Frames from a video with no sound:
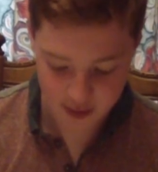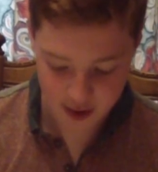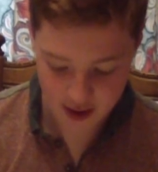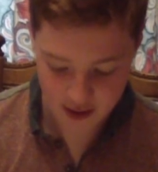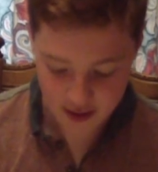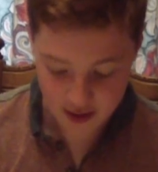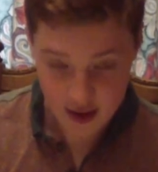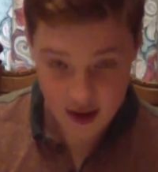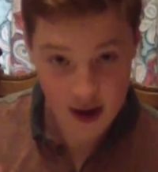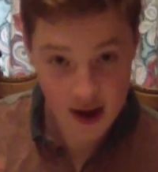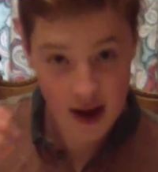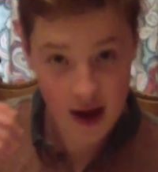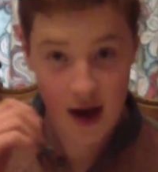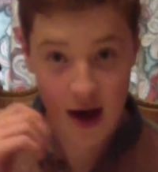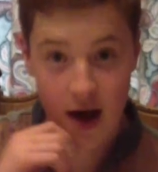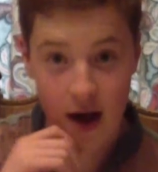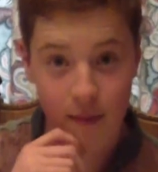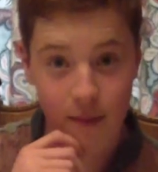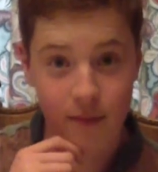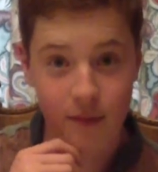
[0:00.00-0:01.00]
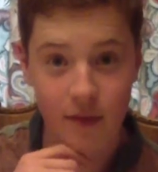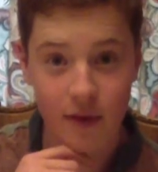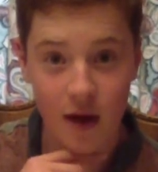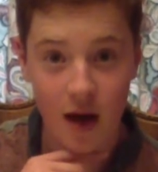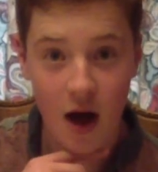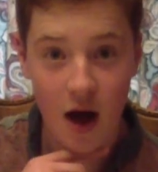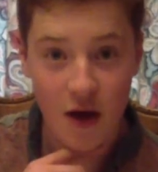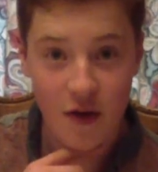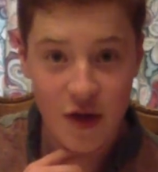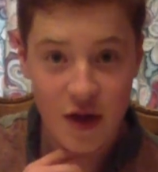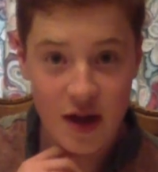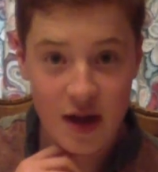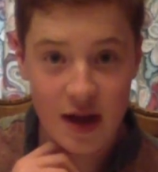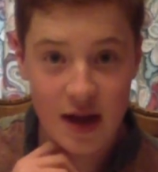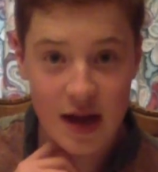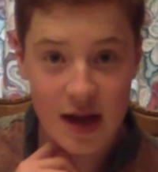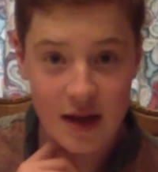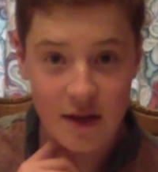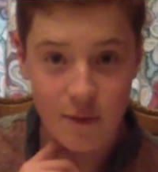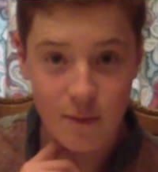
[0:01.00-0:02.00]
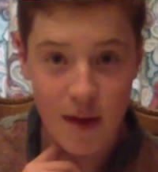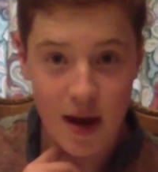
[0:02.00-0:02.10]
But I think he's